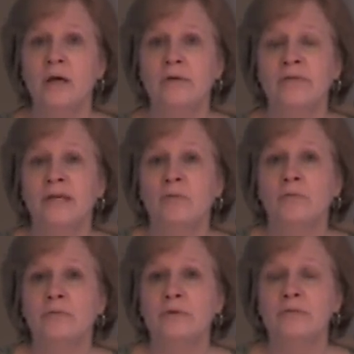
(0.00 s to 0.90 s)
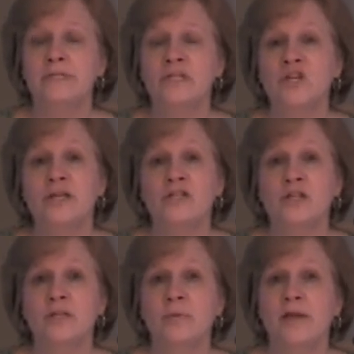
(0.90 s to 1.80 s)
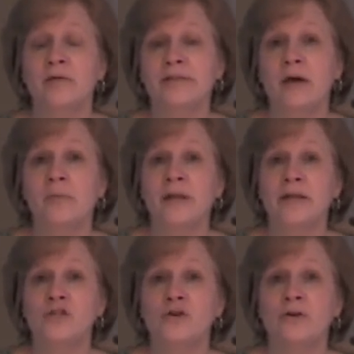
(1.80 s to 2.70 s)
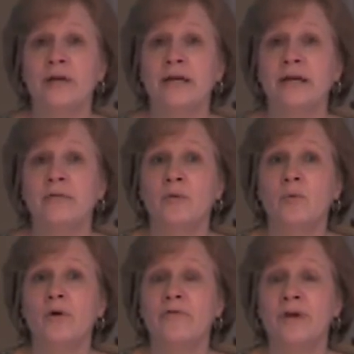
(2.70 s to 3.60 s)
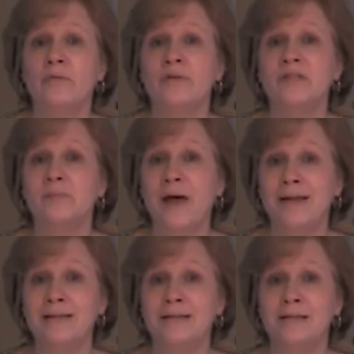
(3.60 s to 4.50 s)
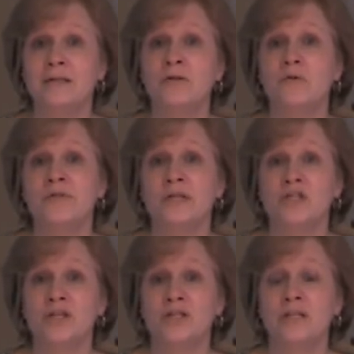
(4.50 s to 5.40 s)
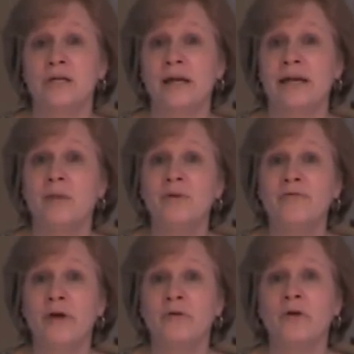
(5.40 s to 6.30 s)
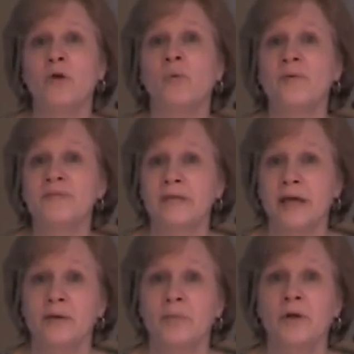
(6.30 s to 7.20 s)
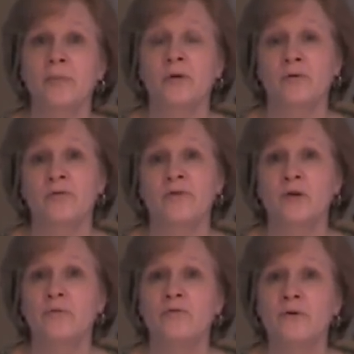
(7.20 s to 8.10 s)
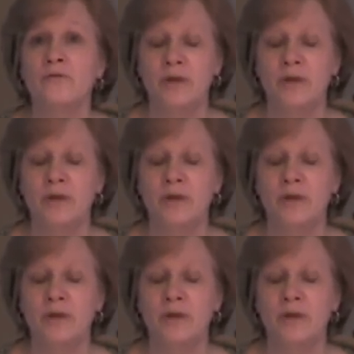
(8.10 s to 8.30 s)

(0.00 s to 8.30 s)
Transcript: The suggestions by the town manager and the Board of Ed responses to those suggestions can be found on our website, but I'm going to review a few of